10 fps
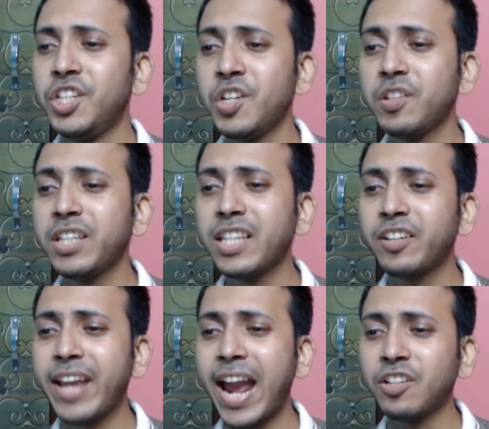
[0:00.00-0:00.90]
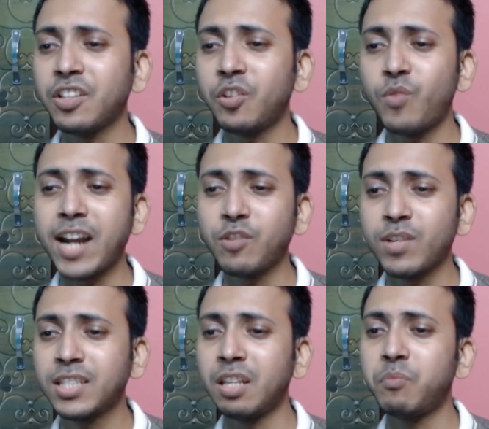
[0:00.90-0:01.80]
Do you think the cat on the
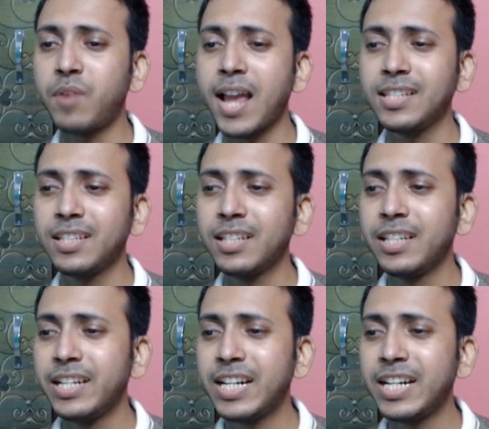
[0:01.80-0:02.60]
right was surprised?